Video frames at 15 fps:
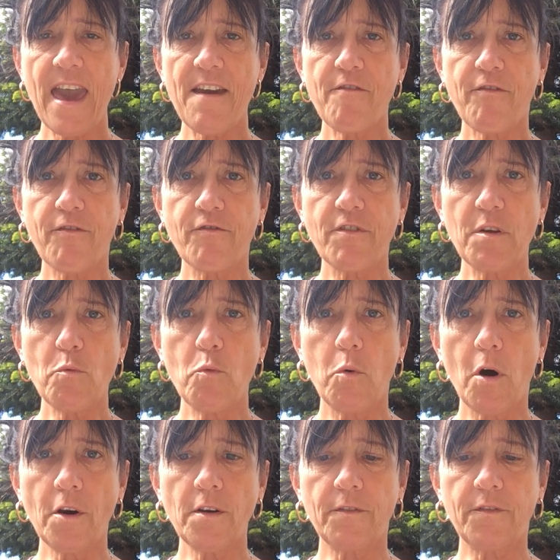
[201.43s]
Every
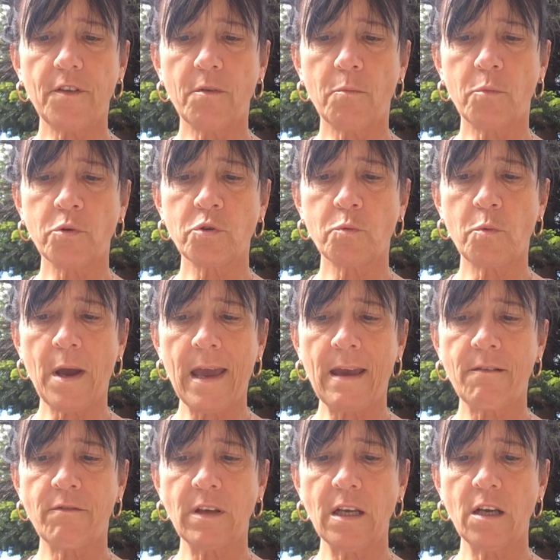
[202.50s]
one of them was
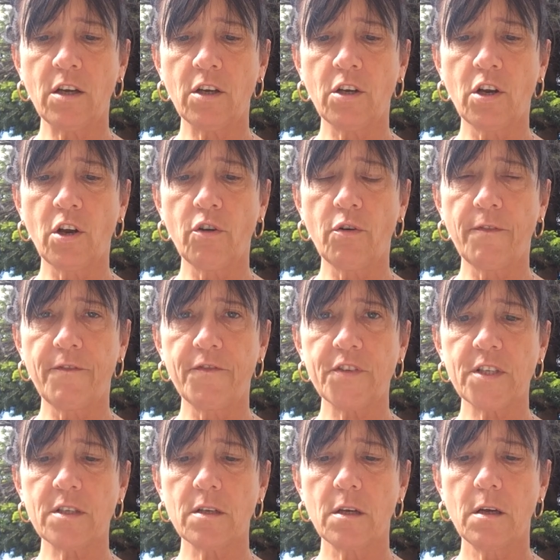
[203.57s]
wearing
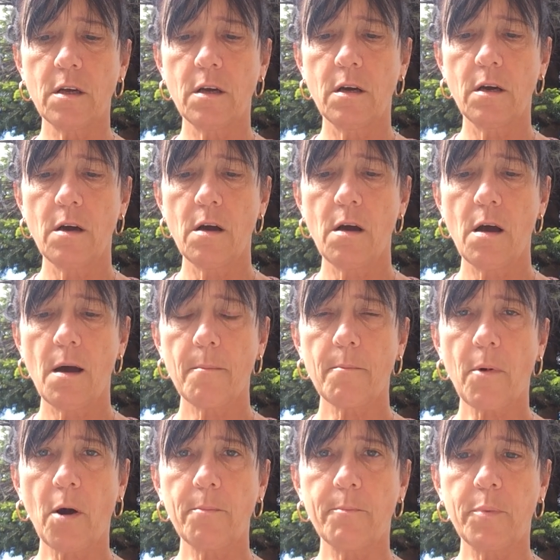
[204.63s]
gloves.
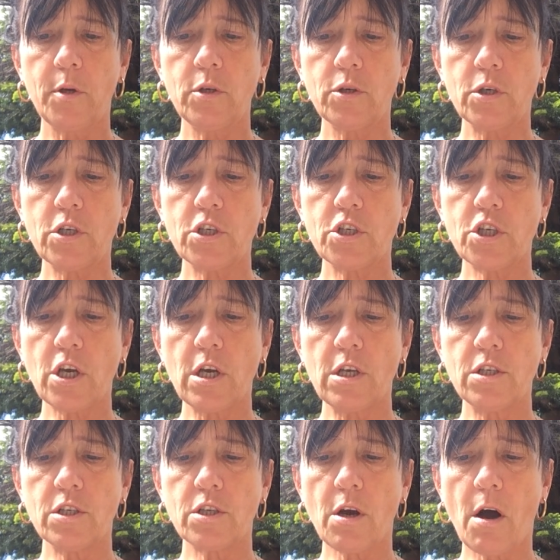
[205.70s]
My blood
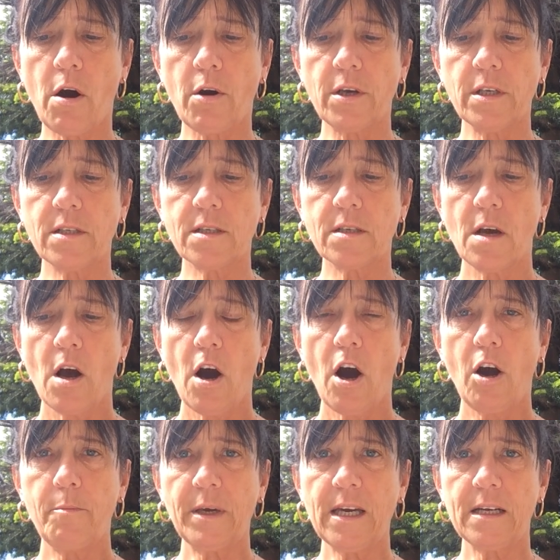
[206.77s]
turned to ice.
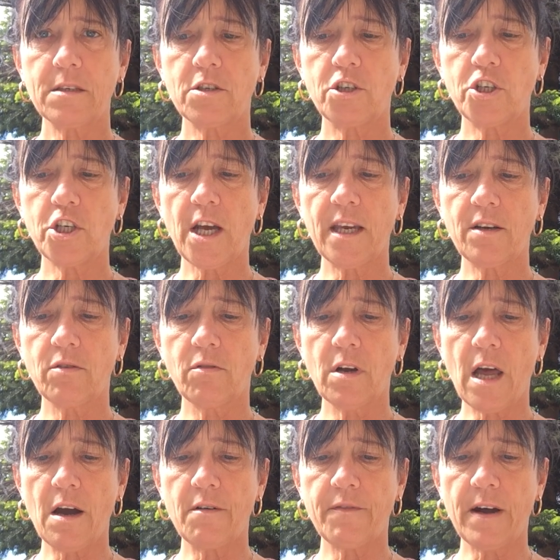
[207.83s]
I began to shake
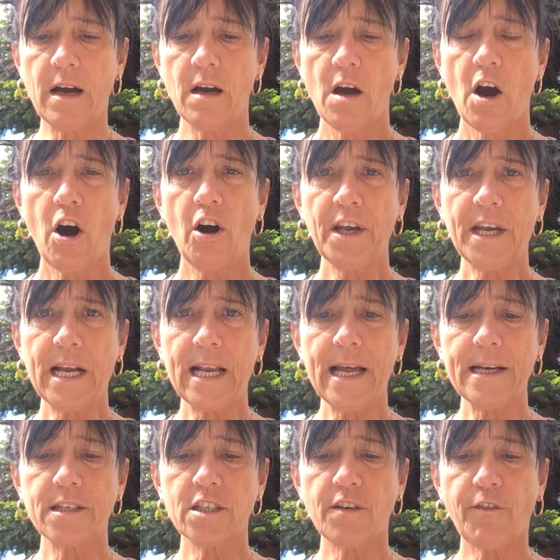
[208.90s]
all over. I
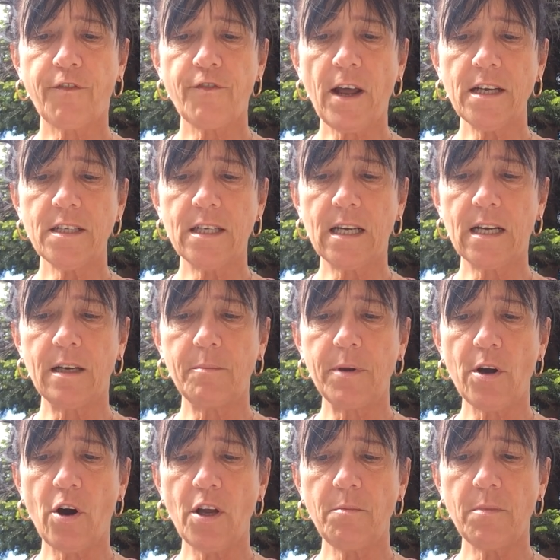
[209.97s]
glanced frantically
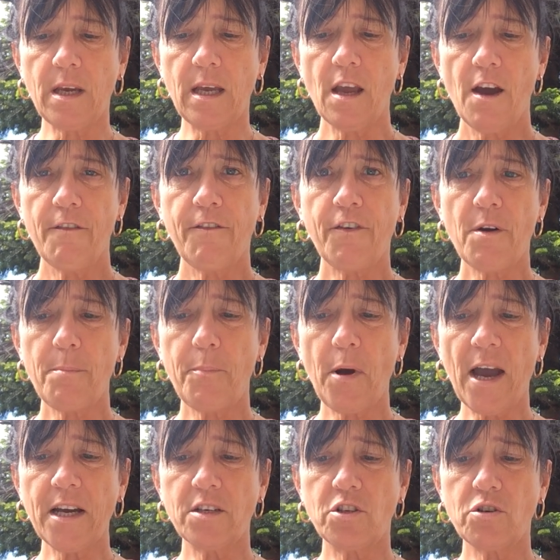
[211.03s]
behind me for a
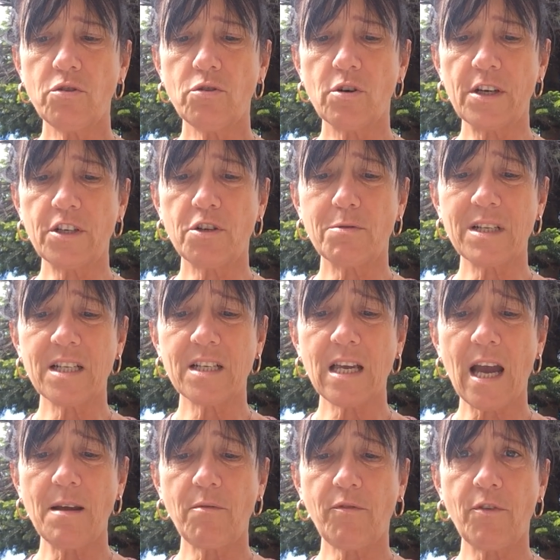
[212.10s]
back door to
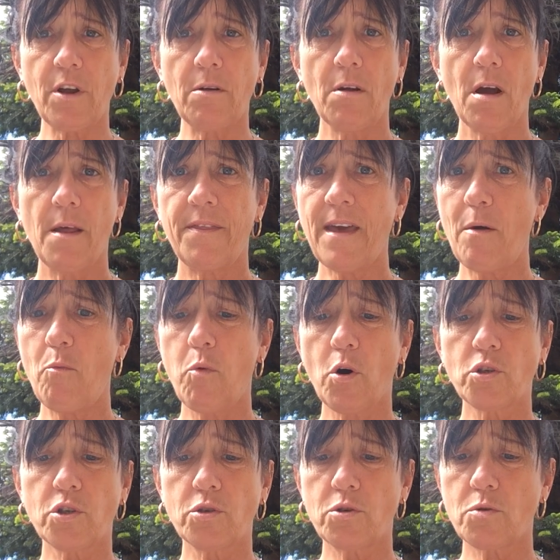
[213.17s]
escape through. There
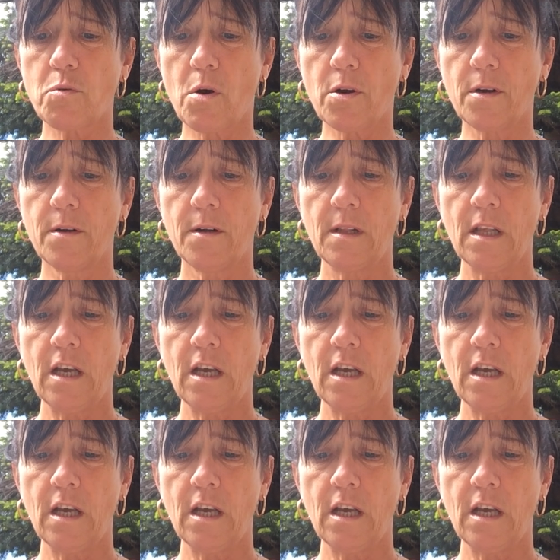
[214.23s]
wasn't one.